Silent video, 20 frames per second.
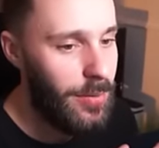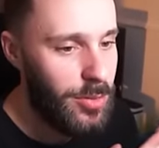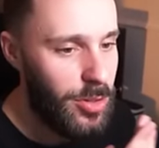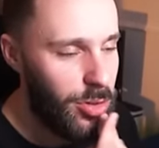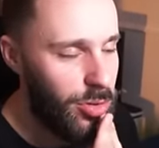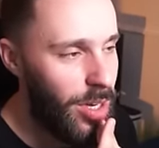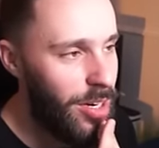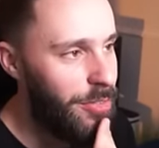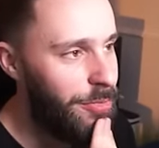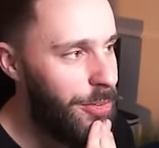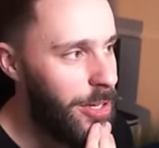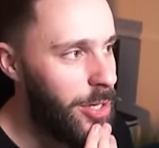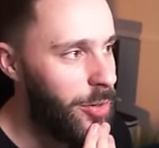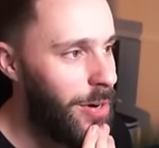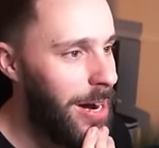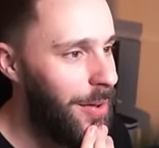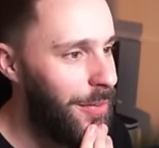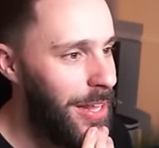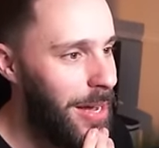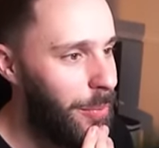I'm just trying to
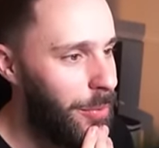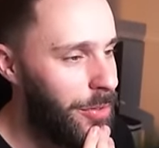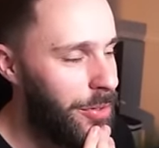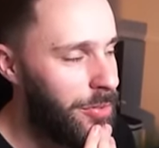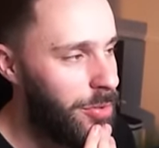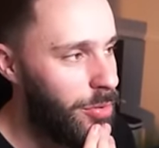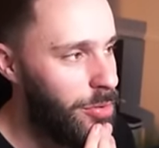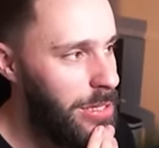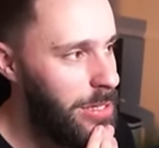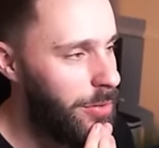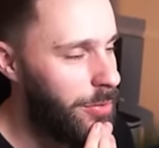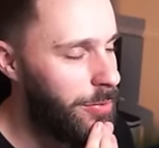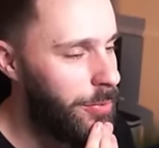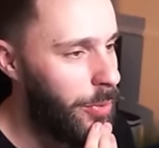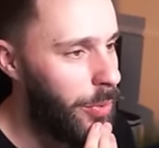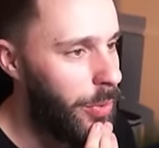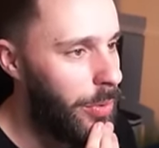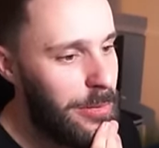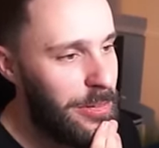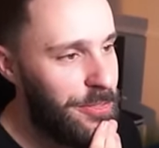figure out now what the Serena's
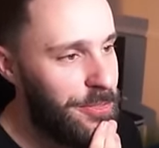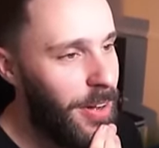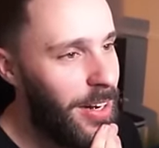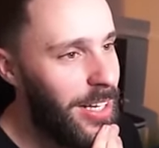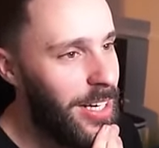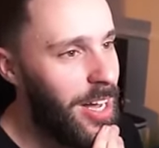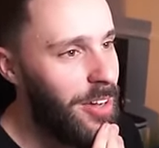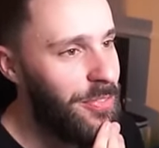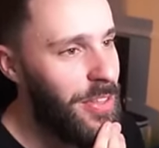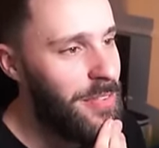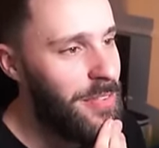for. But funny enough,